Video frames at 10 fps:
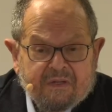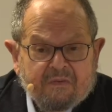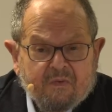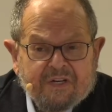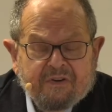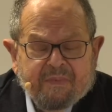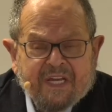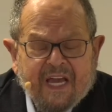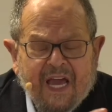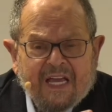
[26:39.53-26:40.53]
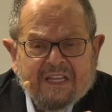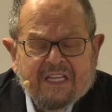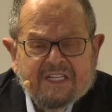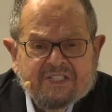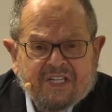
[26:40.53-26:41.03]
When you began
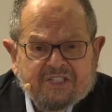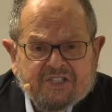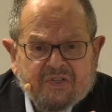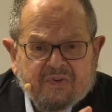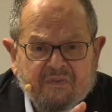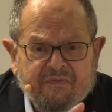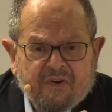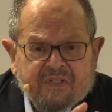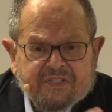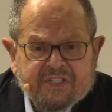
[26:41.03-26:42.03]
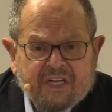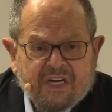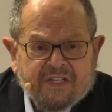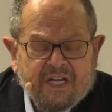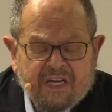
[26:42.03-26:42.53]
this issue of focusing
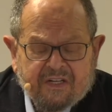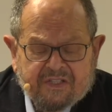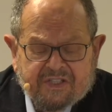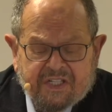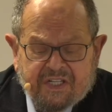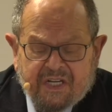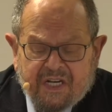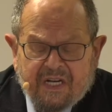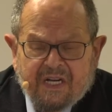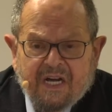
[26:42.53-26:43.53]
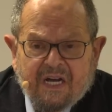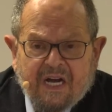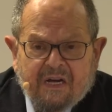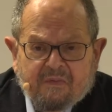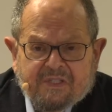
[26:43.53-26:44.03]
on the energy,
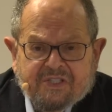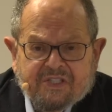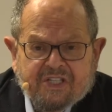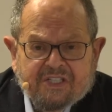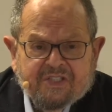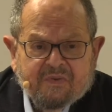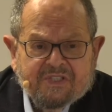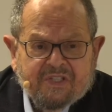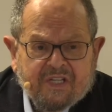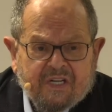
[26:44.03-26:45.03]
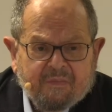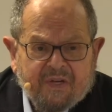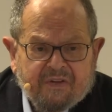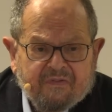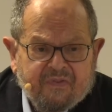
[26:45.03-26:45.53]
I would suggest there was a little
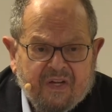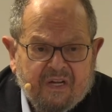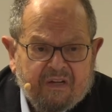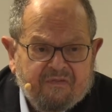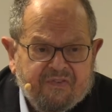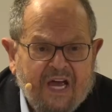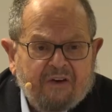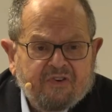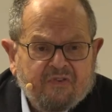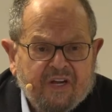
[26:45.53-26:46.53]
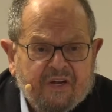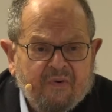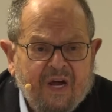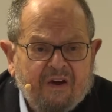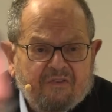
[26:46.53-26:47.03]
bit of floundering
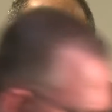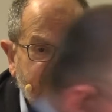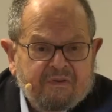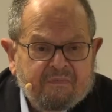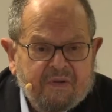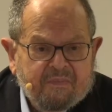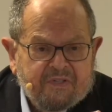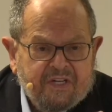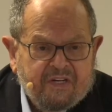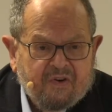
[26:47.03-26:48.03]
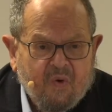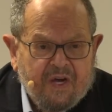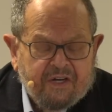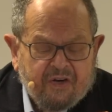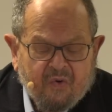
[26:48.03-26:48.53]
around. People didn't
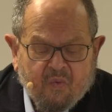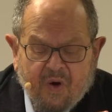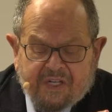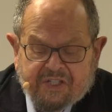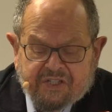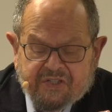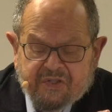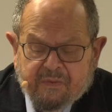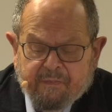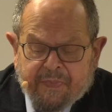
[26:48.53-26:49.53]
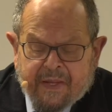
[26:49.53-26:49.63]
quite know what to do.